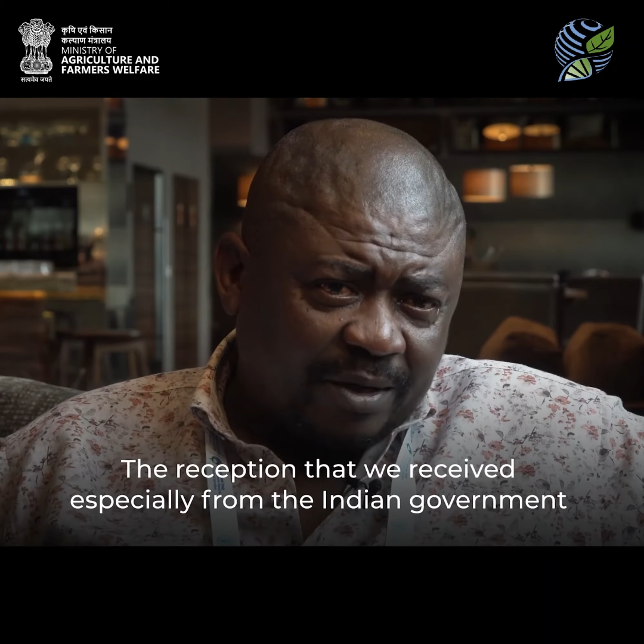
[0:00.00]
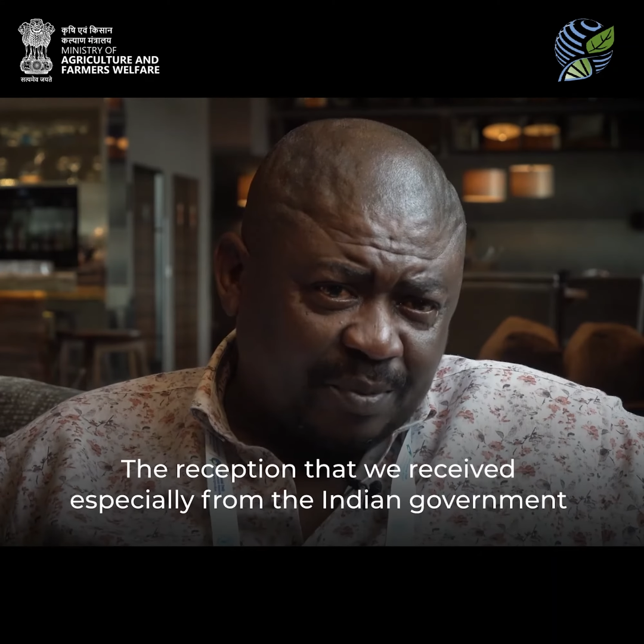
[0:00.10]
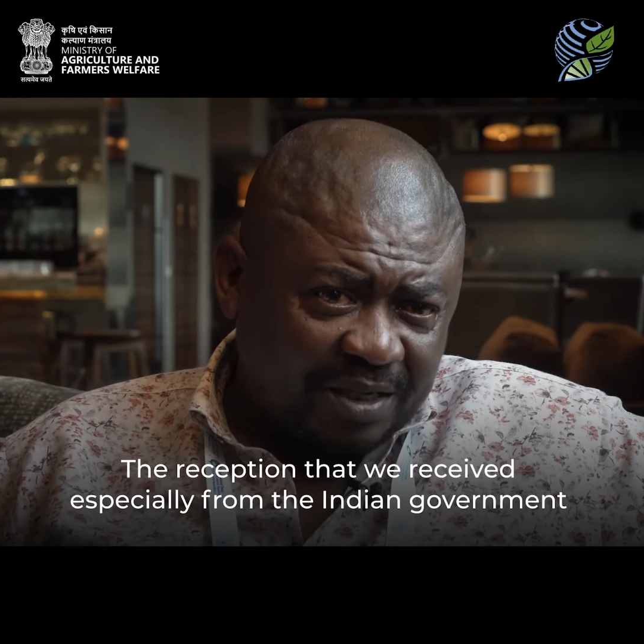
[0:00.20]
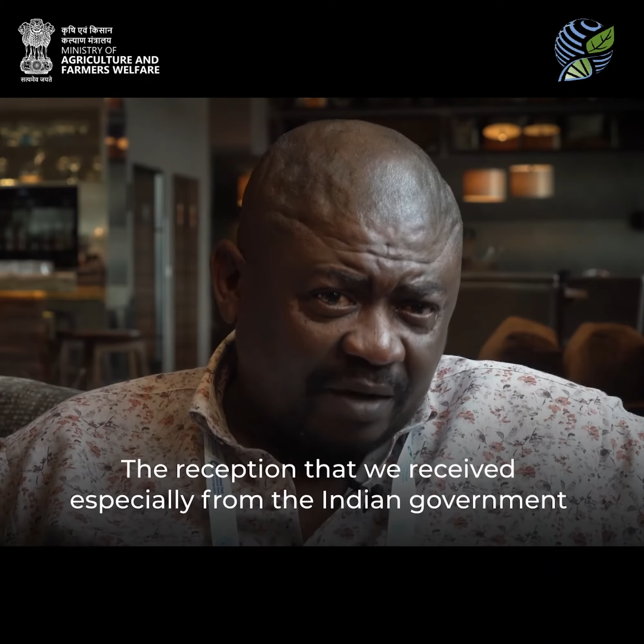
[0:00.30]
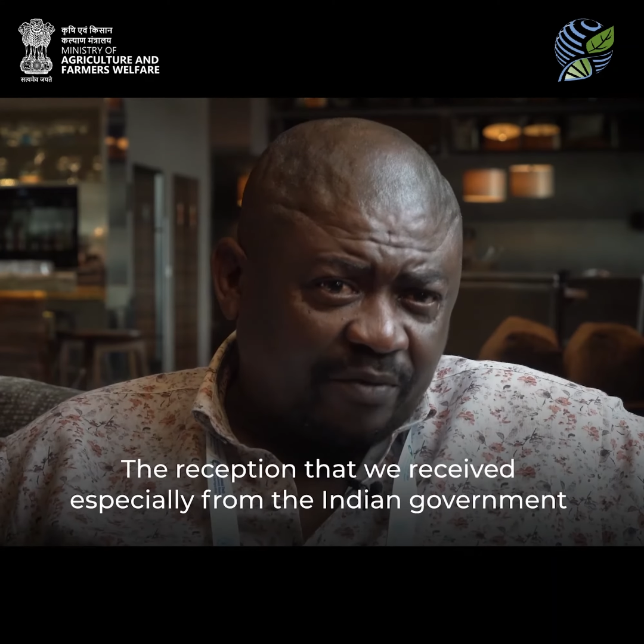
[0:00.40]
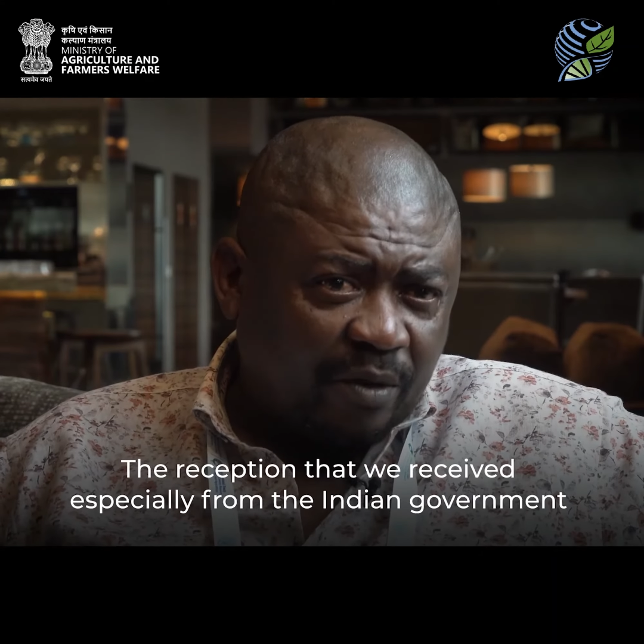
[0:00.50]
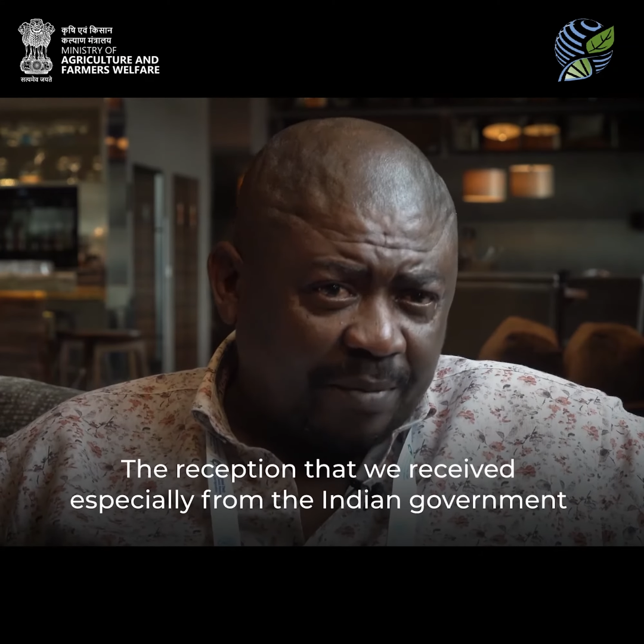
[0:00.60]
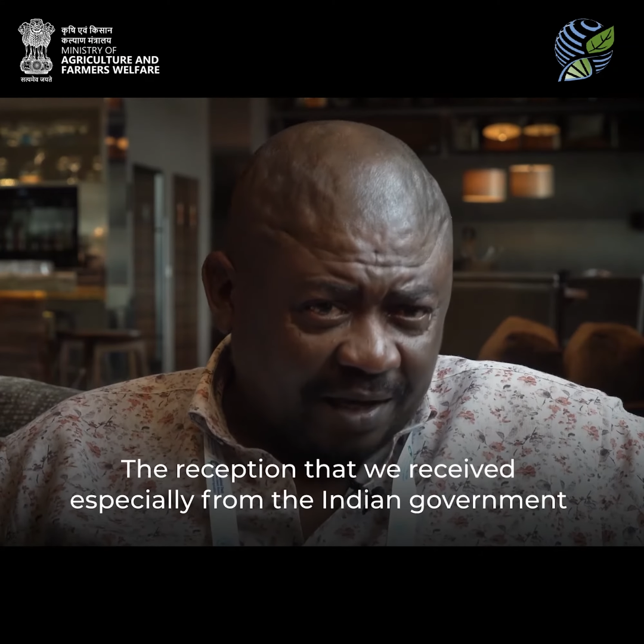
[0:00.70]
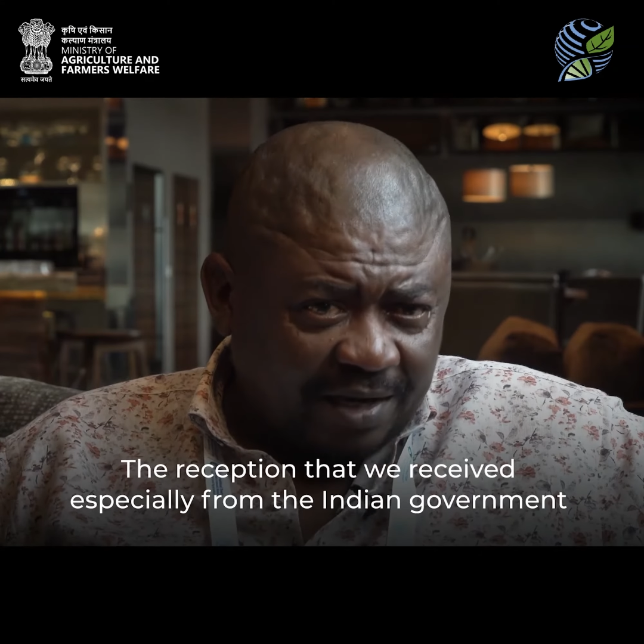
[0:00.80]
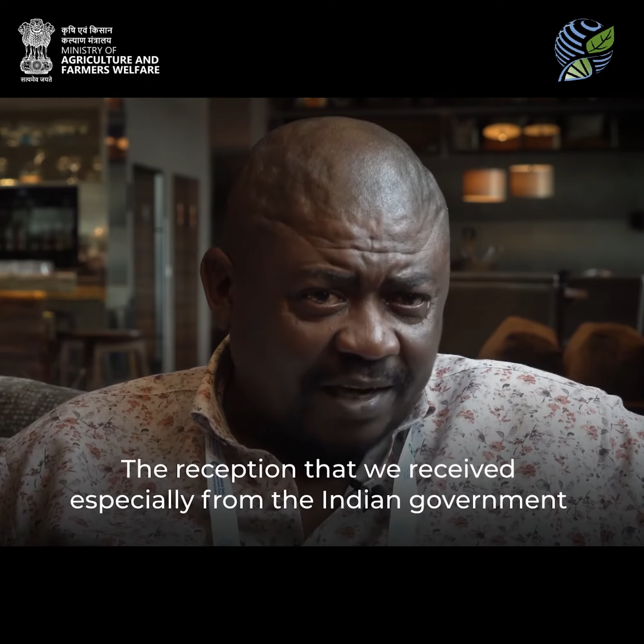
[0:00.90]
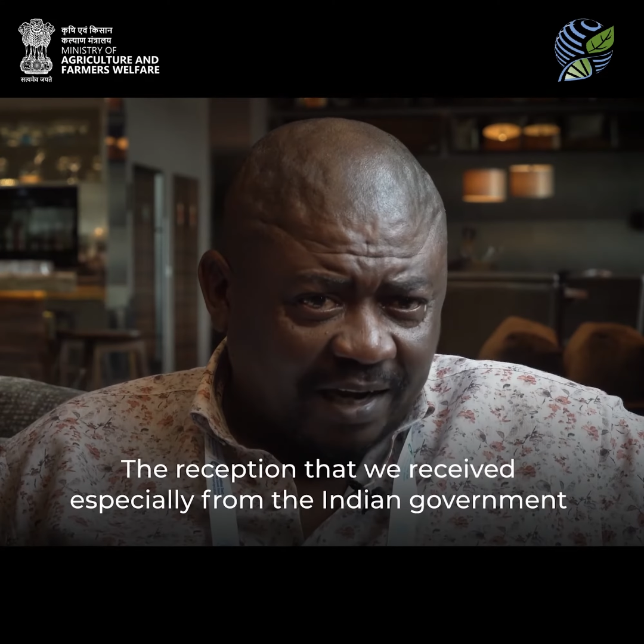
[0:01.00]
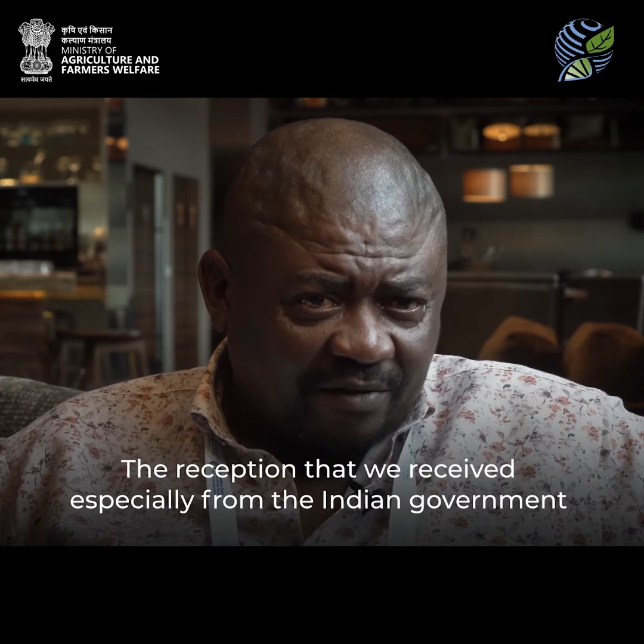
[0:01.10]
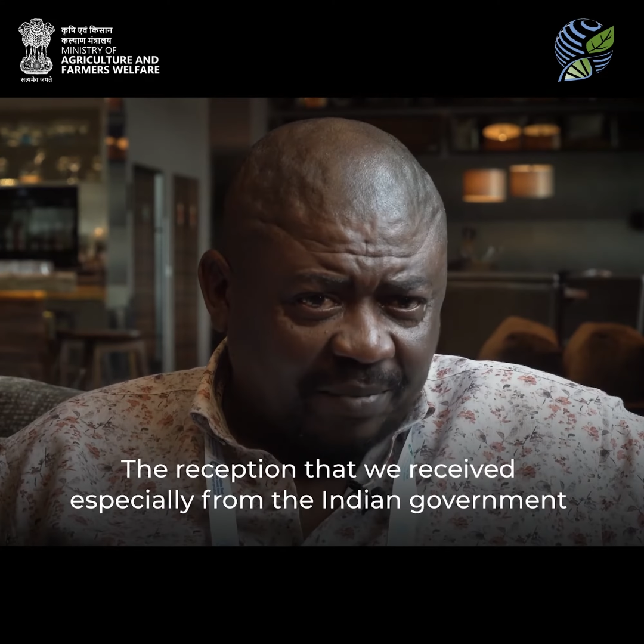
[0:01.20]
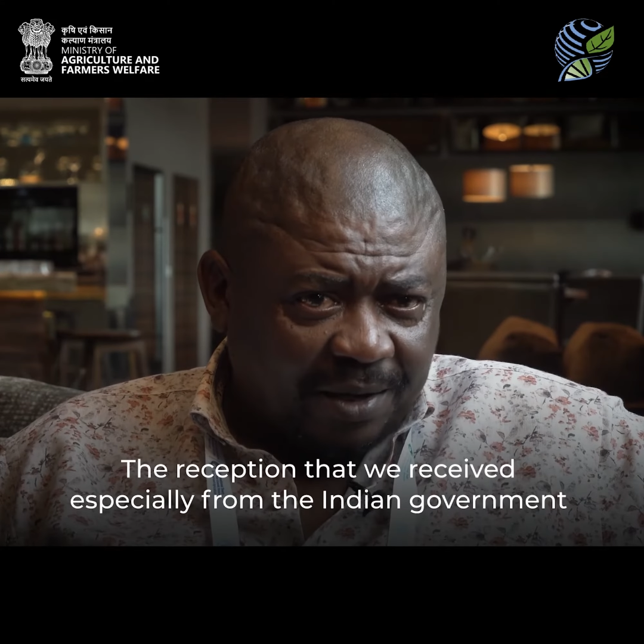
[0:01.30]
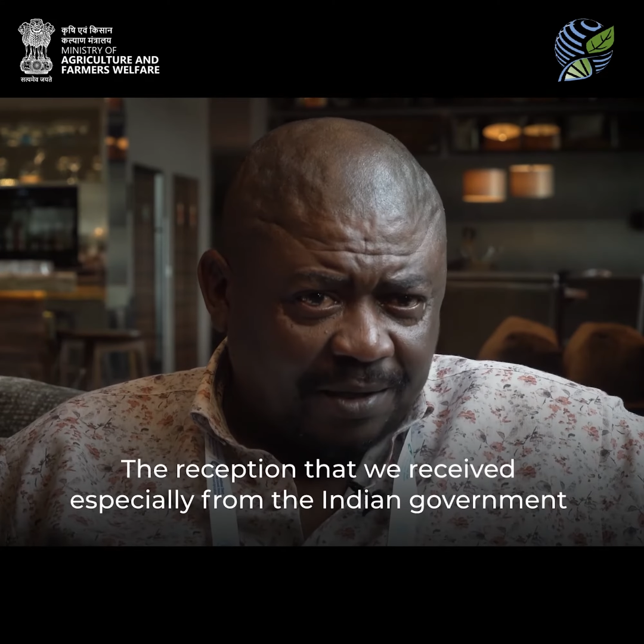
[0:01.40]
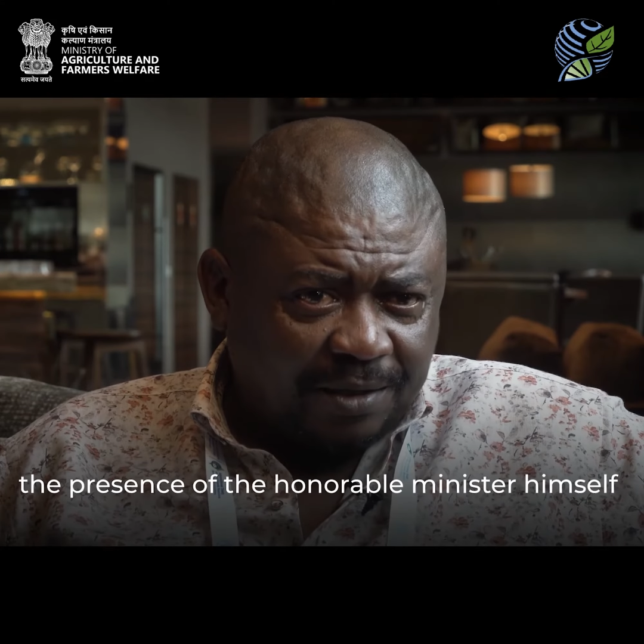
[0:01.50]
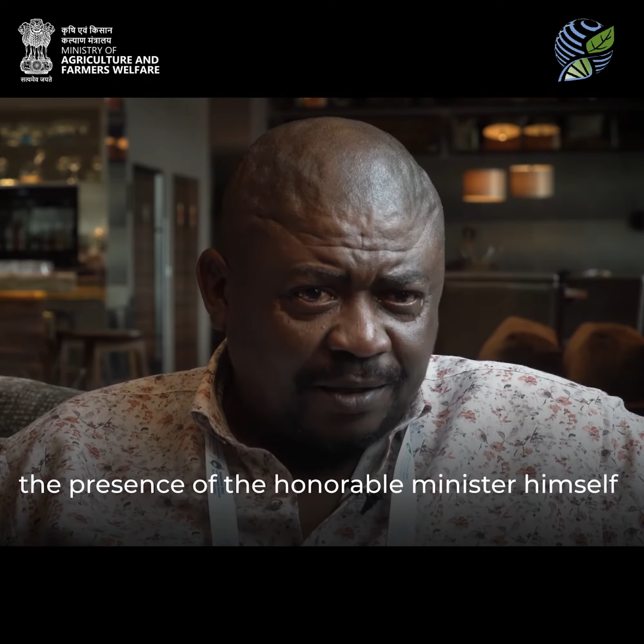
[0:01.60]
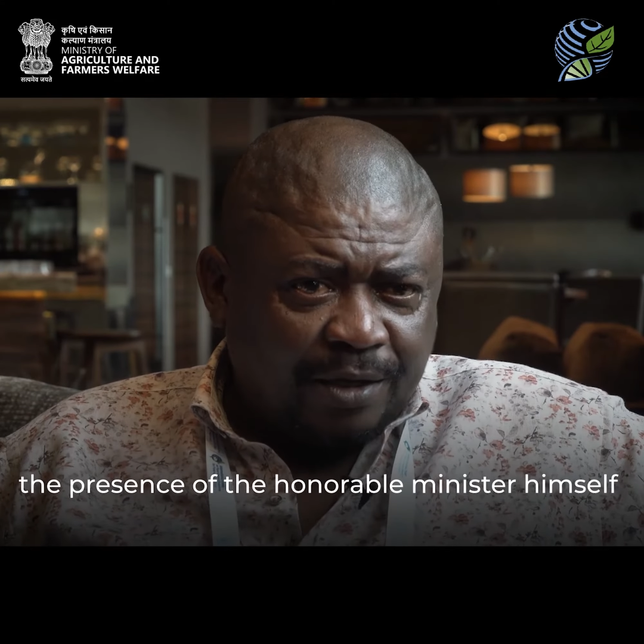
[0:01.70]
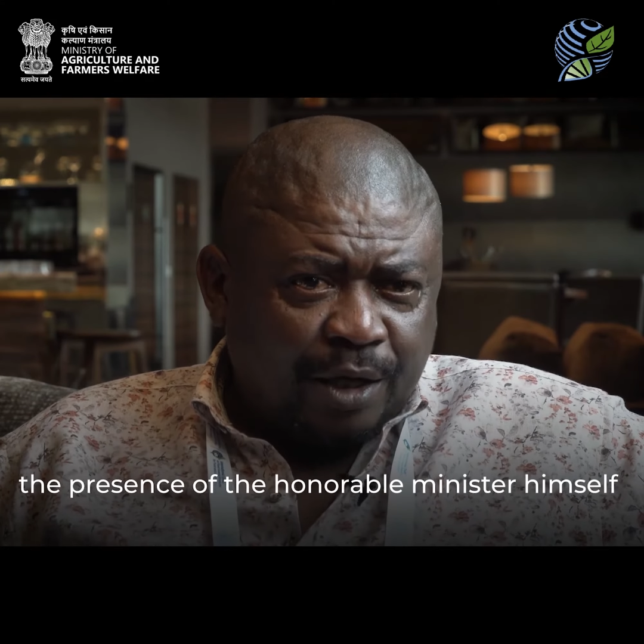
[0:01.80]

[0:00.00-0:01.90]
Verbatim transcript: especially from the Indian government,